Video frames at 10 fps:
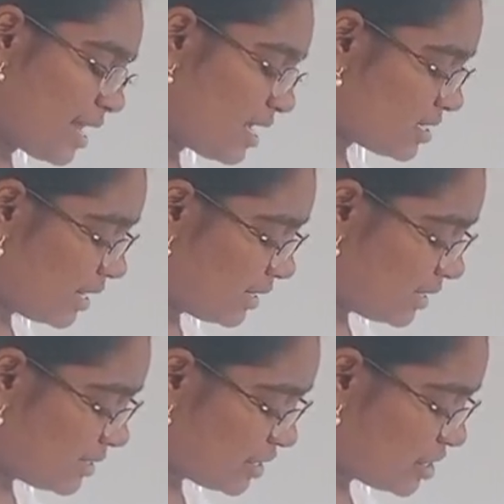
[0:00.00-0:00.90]
dash
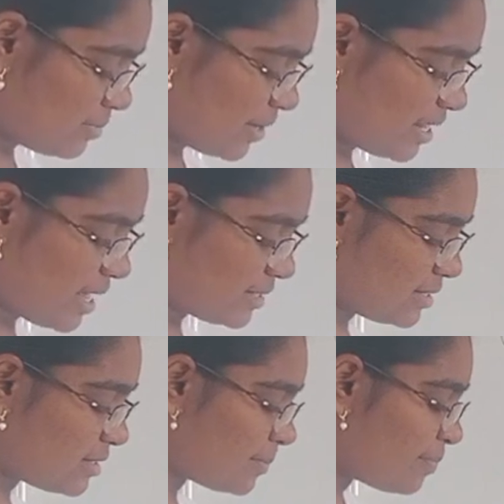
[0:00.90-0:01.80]
intersection B
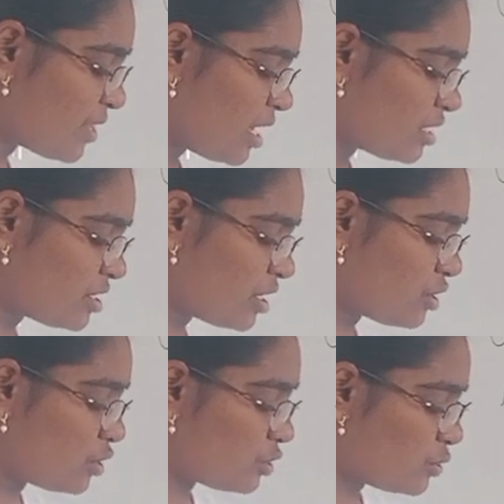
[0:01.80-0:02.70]
dash is
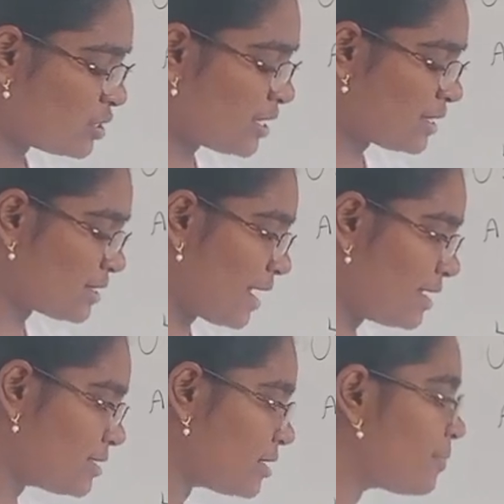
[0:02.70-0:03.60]
0 to 6,
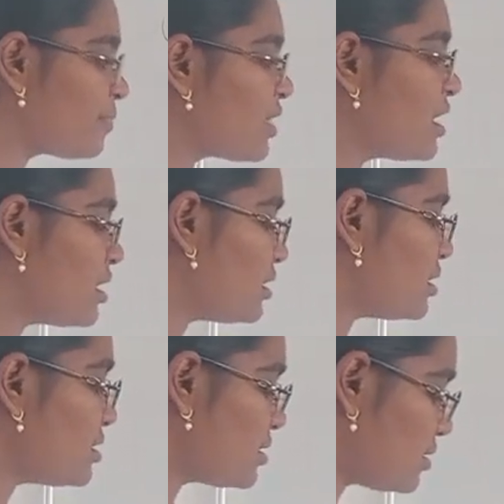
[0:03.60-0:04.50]
8.
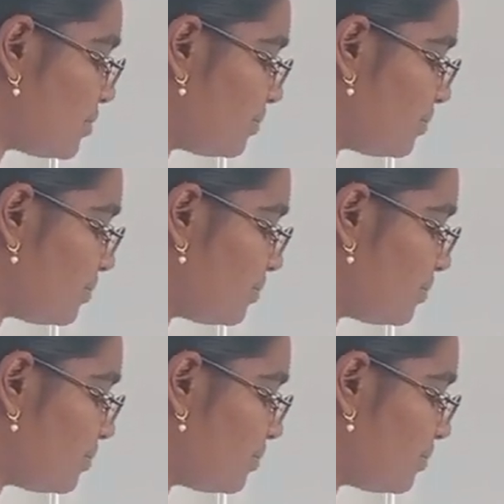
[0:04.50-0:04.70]
This